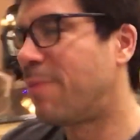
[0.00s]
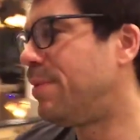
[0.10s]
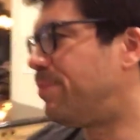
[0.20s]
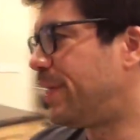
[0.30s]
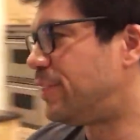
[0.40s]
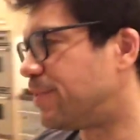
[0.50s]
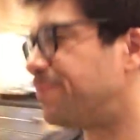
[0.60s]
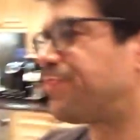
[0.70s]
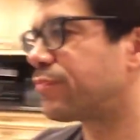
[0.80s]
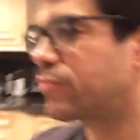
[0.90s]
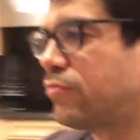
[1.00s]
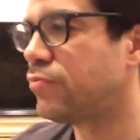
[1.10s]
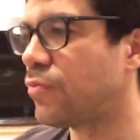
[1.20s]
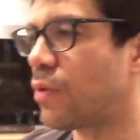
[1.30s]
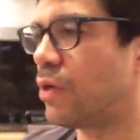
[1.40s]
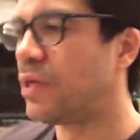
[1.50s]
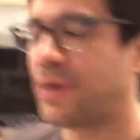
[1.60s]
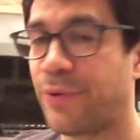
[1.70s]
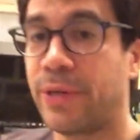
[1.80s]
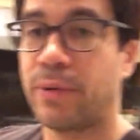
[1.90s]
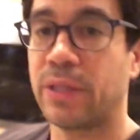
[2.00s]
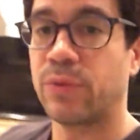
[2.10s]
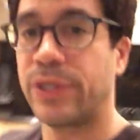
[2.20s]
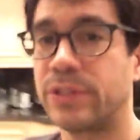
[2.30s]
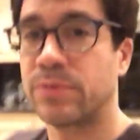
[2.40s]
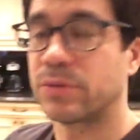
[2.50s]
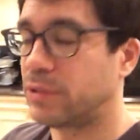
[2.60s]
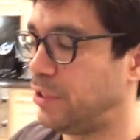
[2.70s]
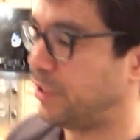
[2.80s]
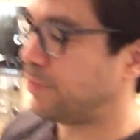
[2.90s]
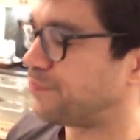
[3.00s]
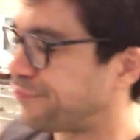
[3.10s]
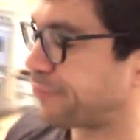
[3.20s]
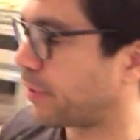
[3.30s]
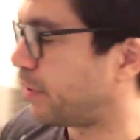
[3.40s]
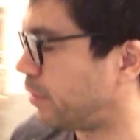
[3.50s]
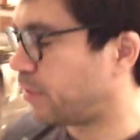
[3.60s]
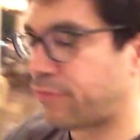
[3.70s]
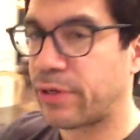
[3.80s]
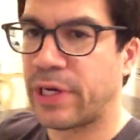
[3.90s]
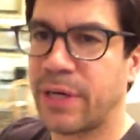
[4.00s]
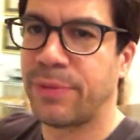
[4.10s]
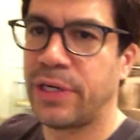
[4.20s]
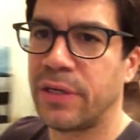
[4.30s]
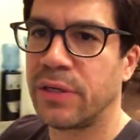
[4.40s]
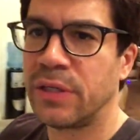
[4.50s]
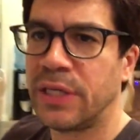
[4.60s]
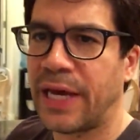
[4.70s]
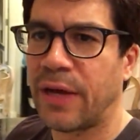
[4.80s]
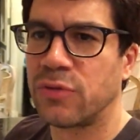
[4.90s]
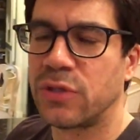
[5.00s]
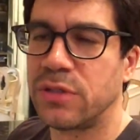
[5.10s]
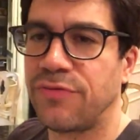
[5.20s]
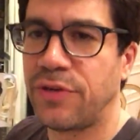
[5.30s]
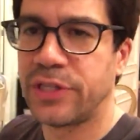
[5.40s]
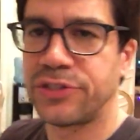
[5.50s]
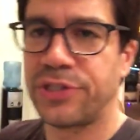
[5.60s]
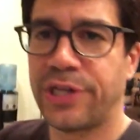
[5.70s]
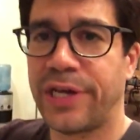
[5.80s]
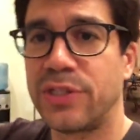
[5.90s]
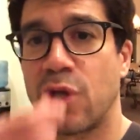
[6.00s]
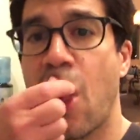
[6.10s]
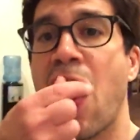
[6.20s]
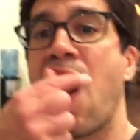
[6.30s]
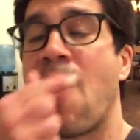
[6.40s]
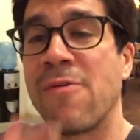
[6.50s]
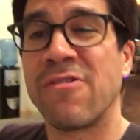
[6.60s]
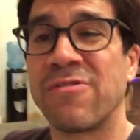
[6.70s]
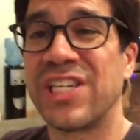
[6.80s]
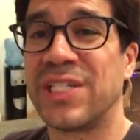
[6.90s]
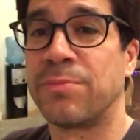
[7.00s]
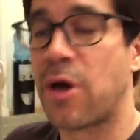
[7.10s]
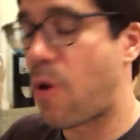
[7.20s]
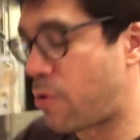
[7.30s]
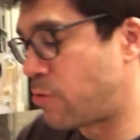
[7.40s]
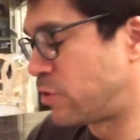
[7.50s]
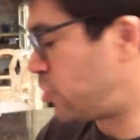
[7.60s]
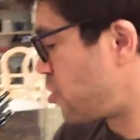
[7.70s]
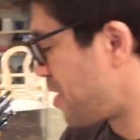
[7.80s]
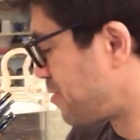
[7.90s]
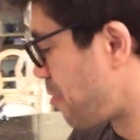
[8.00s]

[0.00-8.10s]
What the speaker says: Be patient. I read, by the way, I'm supposed to eat. Forget how many ounces of nuts a day. So, getting my almonds,